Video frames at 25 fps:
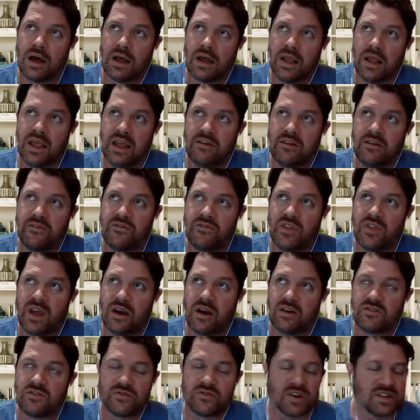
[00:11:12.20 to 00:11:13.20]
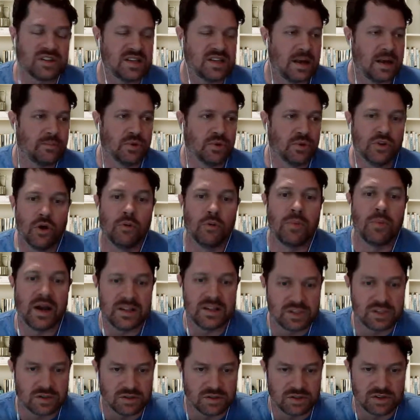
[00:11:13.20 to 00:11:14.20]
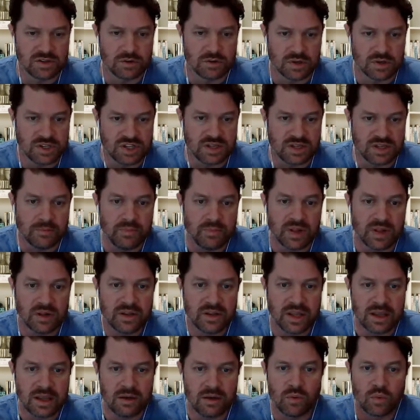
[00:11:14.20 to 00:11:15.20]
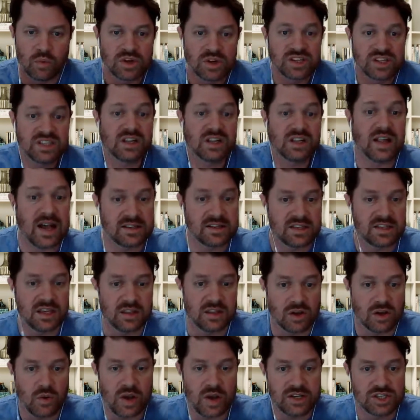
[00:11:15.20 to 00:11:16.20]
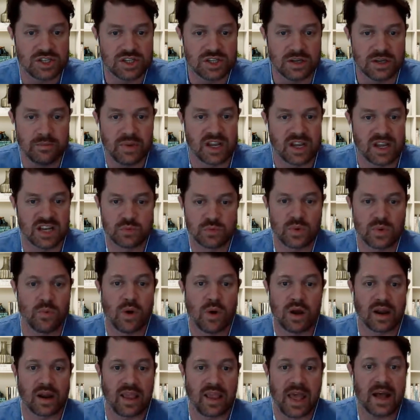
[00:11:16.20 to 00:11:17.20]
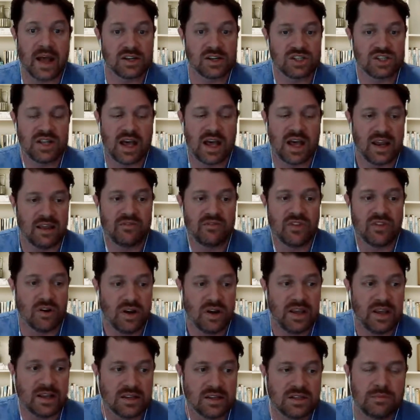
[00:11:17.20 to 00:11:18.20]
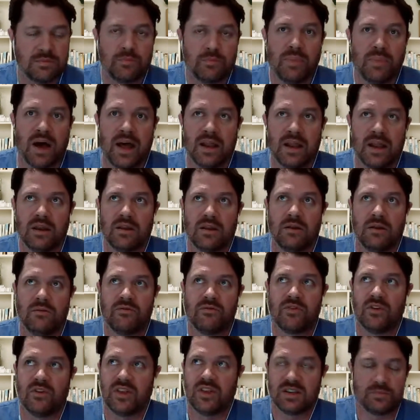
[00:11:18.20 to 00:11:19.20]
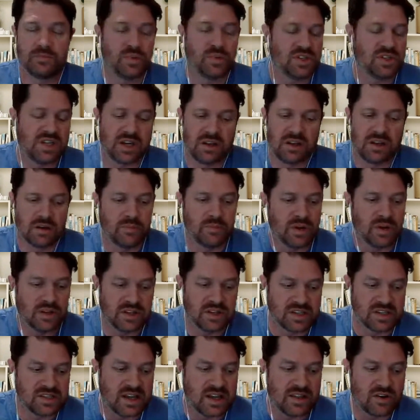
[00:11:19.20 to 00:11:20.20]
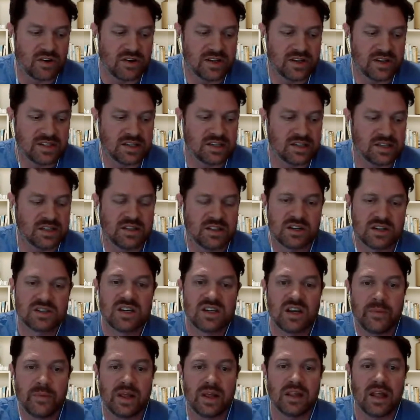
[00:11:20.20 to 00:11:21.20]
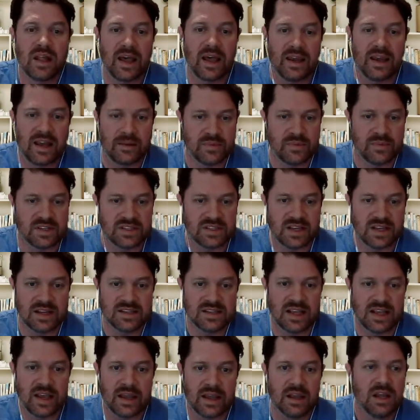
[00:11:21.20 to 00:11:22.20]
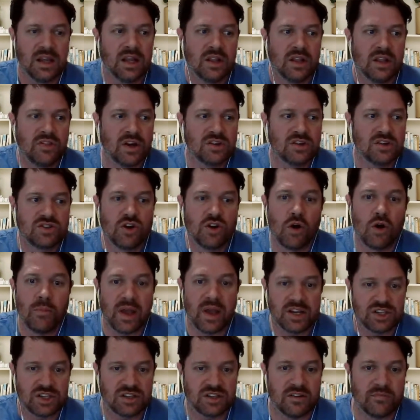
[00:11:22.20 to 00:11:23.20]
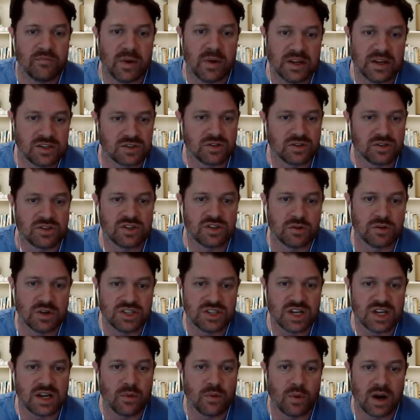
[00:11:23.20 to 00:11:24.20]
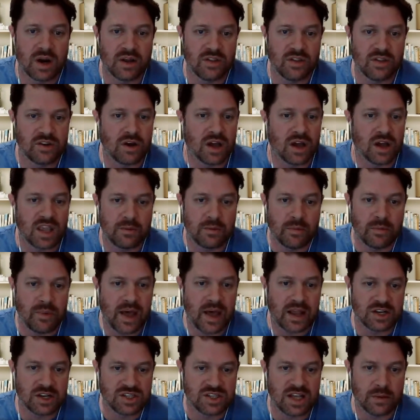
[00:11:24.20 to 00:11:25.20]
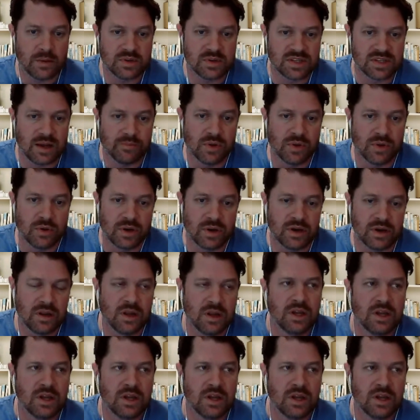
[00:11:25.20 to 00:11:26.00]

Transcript: If there's, for example, no bicycle storage in the building, we're still asking the question because we want to catch that if there is. But for this particular building, say there isn't, there's going to be a line item that says, hey, there's no mention of bicycle storage anywhere in the document package that was uploaded.